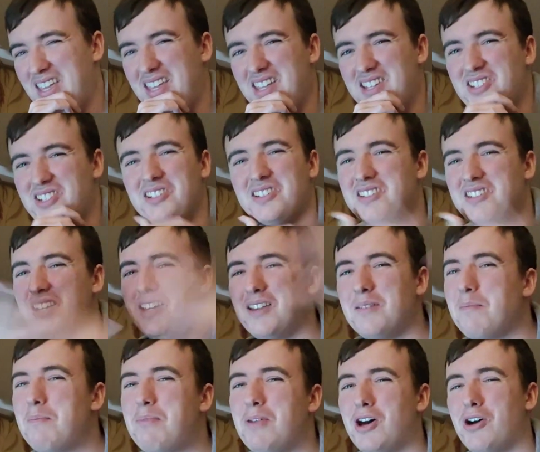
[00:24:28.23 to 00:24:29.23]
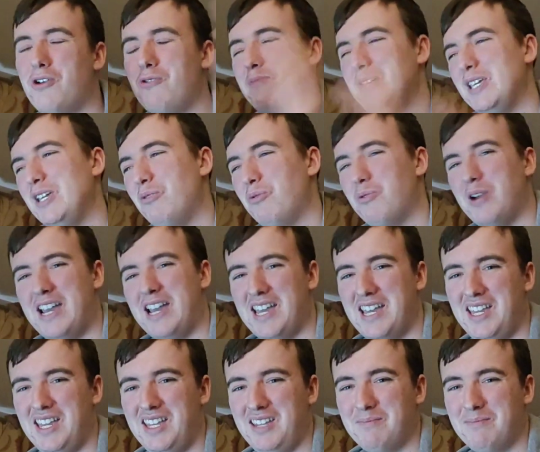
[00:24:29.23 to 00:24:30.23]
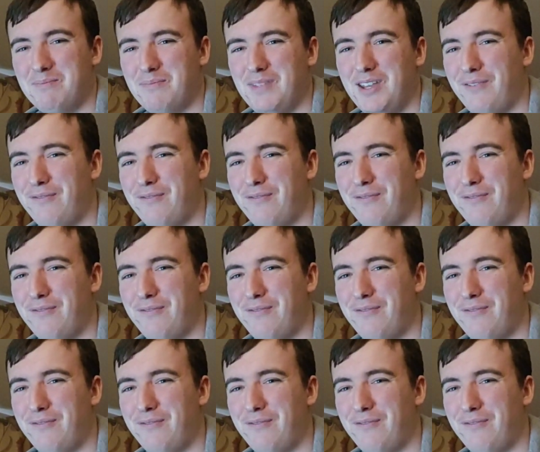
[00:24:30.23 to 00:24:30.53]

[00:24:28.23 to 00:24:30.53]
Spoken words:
it just didn't blow me away.